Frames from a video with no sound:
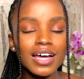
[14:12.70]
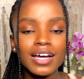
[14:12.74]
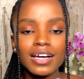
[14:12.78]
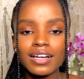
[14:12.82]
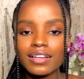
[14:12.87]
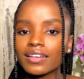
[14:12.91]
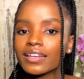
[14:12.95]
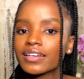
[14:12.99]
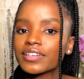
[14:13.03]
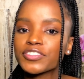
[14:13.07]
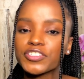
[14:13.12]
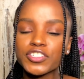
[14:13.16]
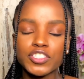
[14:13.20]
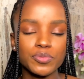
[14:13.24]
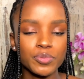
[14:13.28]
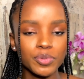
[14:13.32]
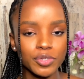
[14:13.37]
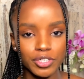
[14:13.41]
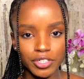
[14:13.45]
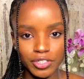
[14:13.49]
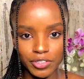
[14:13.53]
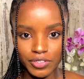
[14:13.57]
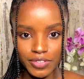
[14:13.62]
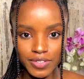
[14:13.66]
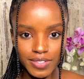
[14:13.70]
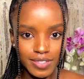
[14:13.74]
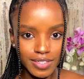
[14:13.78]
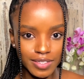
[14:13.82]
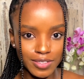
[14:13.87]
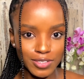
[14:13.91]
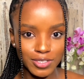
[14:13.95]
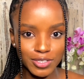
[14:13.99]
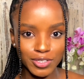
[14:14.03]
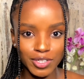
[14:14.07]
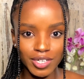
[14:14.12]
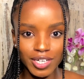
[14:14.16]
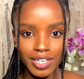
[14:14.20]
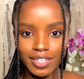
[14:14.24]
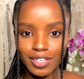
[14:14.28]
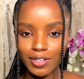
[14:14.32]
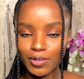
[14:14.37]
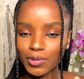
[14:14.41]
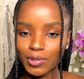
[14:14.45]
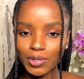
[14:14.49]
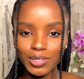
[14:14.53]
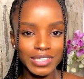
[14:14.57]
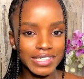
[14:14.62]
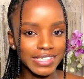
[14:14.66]
Like, just put on your sunscreen and
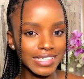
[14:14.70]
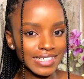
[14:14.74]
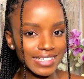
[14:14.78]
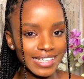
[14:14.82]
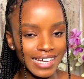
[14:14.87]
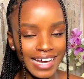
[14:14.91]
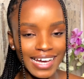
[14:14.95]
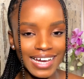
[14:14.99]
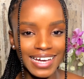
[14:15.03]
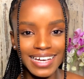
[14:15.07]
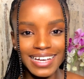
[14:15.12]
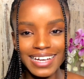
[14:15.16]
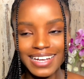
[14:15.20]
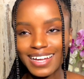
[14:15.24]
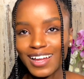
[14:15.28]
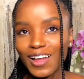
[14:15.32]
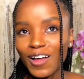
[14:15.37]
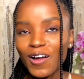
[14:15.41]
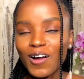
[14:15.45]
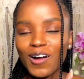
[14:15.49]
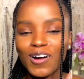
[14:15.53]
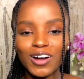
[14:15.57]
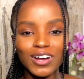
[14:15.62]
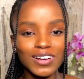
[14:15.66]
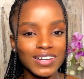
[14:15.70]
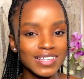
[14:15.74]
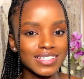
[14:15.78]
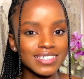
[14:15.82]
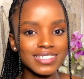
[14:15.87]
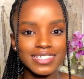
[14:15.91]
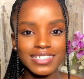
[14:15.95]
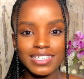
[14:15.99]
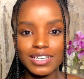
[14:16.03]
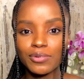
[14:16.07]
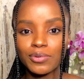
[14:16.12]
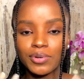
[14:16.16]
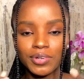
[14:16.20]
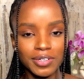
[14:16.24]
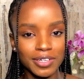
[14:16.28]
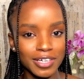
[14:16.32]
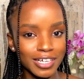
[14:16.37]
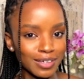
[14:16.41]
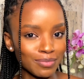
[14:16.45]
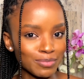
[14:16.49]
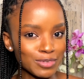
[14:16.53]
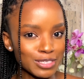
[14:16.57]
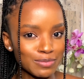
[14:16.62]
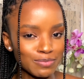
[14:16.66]
call it a day. Honestly, when it
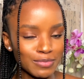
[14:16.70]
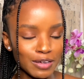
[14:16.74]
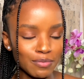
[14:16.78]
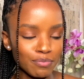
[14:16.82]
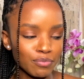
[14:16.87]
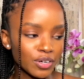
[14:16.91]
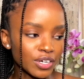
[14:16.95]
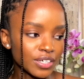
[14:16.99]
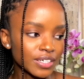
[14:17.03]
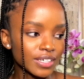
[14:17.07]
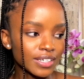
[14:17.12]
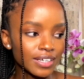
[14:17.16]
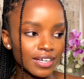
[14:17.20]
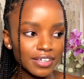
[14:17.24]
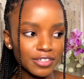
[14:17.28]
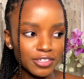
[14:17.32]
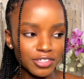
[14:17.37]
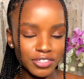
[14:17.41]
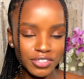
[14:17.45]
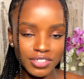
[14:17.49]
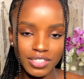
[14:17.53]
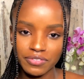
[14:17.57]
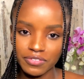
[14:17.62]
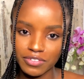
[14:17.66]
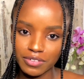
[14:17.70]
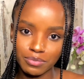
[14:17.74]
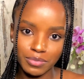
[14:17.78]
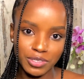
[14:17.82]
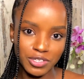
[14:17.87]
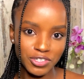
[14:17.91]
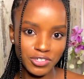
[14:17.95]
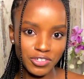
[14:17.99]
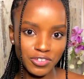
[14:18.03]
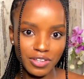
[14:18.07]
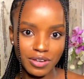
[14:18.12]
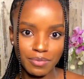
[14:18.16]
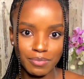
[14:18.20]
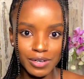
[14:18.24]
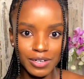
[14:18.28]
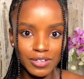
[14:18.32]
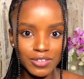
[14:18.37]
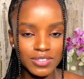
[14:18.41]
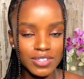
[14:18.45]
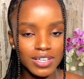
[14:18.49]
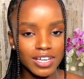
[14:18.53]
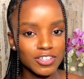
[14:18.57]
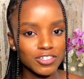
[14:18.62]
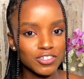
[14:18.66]
comes to my body, I don't even measure the amounts.
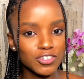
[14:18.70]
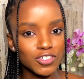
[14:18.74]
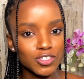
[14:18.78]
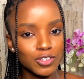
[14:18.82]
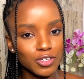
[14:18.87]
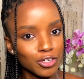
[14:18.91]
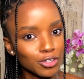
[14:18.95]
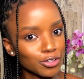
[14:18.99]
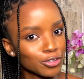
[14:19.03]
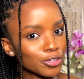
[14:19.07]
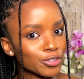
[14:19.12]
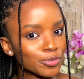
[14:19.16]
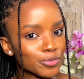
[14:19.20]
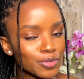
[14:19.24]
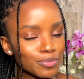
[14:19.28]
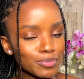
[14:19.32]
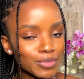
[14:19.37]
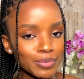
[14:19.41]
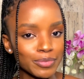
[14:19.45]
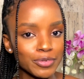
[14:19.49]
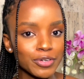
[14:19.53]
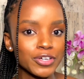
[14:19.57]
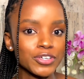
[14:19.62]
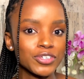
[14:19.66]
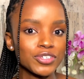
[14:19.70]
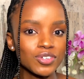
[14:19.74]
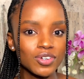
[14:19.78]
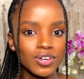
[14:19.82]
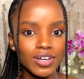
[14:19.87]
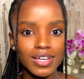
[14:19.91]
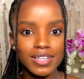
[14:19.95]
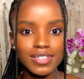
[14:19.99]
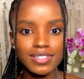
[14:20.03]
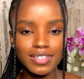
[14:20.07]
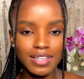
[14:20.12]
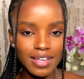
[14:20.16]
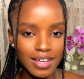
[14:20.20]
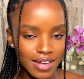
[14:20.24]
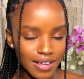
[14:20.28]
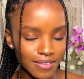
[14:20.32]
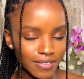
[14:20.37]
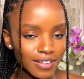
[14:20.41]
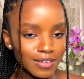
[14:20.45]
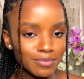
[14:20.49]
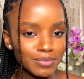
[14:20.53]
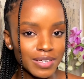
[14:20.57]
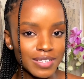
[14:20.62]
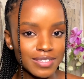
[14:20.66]
I just go on with my moisturizer and
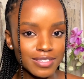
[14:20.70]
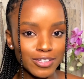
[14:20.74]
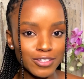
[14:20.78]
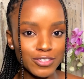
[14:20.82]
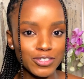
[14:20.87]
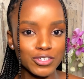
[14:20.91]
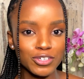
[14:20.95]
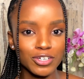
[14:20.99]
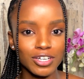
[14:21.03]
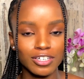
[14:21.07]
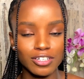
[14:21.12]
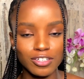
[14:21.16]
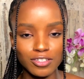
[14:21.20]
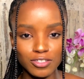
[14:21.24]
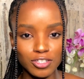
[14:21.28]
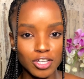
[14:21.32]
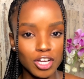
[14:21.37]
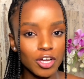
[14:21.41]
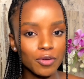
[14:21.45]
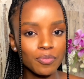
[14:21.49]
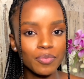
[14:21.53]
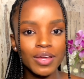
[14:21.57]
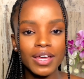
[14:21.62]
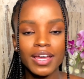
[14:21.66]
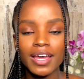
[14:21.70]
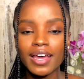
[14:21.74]
then my sunscreen on top,